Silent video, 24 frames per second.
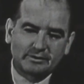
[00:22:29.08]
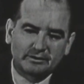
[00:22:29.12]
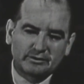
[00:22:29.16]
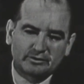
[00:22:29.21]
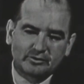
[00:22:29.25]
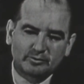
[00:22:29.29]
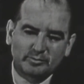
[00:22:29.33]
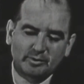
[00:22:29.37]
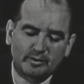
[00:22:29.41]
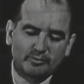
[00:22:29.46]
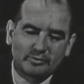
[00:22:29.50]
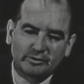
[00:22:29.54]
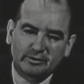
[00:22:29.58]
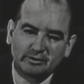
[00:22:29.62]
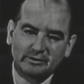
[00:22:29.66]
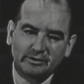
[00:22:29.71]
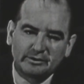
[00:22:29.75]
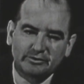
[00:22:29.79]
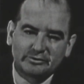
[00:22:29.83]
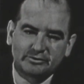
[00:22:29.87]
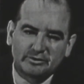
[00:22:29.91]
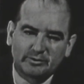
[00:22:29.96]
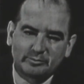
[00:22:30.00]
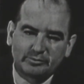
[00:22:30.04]
think the Republican
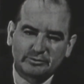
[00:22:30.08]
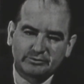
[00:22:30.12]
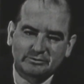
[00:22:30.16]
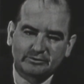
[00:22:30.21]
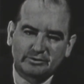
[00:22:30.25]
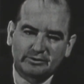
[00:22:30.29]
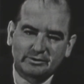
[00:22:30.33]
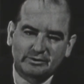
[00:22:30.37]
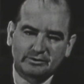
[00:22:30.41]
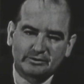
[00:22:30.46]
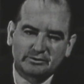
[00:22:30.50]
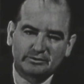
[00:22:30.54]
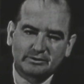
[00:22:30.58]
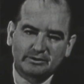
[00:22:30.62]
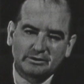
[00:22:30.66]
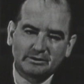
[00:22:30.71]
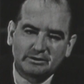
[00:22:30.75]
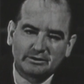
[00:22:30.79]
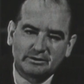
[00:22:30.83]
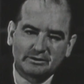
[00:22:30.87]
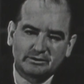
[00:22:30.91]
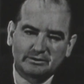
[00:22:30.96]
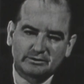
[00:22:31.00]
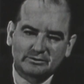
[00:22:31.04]
leadership is going to
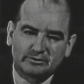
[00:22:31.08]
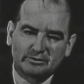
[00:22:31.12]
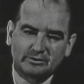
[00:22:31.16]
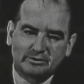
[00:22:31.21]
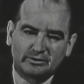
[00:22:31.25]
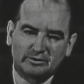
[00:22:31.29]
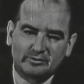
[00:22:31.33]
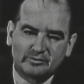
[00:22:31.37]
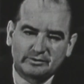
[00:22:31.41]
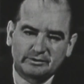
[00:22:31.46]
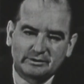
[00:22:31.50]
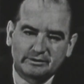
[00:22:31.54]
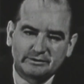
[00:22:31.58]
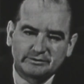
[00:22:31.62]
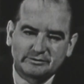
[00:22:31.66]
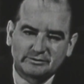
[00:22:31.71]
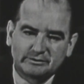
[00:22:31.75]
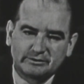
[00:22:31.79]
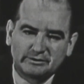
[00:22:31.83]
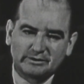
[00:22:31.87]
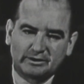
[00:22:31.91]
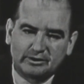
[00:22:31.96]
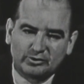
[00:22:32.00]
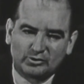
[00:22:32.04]
go along with this.
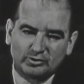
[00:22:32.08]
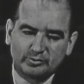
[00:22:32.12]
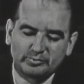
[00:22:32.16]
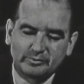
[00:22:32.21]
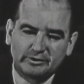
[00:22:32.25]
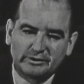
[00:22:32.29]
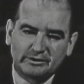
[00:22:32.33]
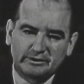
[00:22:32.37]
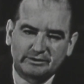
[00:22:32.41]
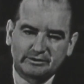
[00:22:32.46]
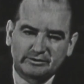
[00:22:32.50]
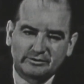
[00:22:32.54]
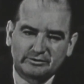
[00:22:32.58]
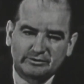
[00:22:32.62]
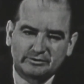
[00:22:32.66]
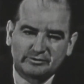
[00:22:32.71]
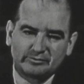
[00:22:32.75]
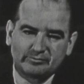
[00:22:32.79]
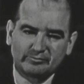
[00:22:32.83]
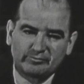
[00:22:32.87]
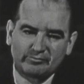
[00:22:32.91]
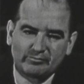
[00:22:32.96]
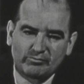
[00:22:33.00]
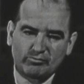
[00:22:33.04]
I hope not.
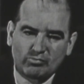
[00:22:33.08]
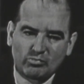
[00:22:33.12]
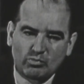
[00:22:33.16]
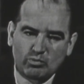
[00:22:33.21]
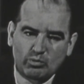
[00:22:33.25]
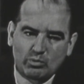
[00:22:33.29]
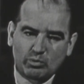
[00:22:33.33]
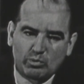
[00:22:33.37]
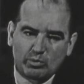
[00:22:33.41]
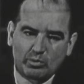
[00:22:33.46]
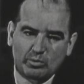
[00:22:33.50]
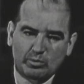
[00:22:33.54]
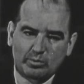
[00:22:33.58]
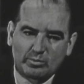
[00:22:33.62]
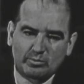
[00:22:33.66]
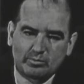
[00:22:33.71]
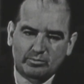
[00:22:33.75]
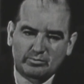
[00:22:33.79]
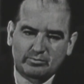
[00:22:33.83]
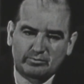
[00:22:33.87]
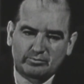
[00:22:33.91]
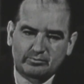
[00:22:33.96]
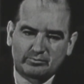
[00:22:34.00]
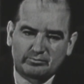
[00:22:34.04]
It was their committee,
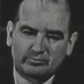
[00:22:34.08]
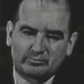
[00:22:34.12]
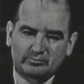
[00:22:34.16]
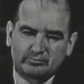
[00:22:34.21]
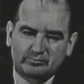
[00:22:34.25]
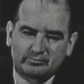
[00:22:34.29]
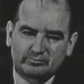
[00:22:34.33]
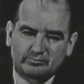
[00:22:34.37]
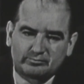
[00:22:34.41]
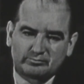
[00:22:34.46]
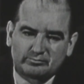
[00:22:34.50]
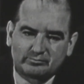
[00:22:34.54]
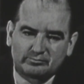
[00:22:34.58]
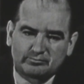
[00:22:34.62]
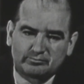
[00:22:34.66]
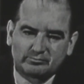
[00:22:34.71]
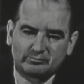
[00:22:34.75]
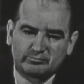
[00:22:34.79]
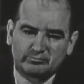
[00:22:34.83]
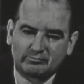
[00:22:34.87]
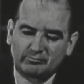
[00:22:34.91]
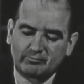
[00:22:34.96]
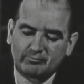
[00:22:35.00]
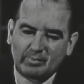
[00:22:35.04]
half of it.
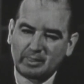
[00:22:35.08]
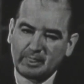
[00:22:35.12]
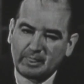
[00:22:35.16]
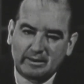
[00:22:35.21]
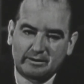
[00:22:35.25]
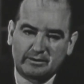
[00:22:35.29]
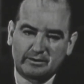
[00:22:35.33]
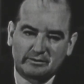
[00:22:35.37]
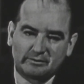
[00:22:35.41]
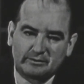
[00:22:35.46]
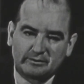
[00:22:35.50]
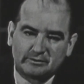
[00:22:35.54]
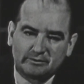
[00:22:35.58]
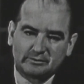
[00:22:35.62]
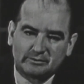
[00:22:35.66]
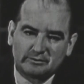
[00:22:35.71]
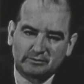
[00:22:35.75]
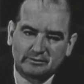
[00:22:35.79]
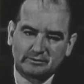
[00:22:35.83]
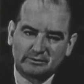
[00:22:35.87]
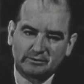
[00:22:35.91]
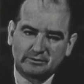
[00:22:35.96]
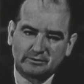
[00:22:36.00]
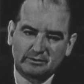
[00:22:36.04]
It's a leadership
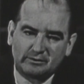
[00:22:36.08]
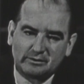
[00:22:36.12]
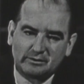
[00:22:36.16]
committee.